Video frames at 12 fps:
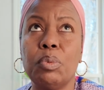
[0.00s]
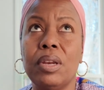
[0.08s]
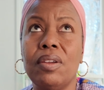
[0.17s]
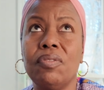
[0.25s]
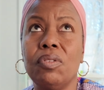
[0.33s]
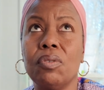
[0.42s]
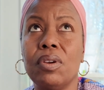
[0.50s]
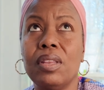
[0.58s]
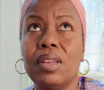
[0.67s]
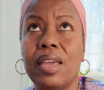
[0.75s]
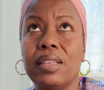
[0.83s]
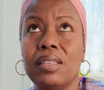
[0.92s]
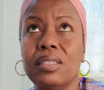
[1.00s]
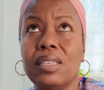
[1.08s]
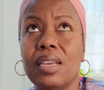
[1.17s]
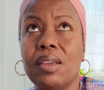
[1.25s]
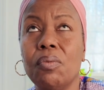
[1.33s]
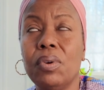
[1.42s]
but if you're in like the
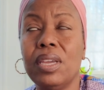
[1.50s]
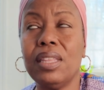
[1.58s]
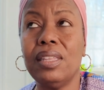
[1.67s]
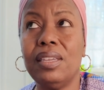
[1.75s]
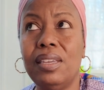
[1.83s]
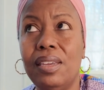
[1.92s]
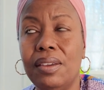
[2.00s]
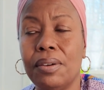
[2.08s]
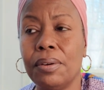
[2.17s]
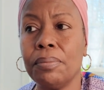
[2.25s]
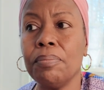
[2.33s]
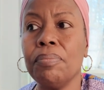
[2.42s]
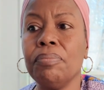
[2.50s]
second week of the year,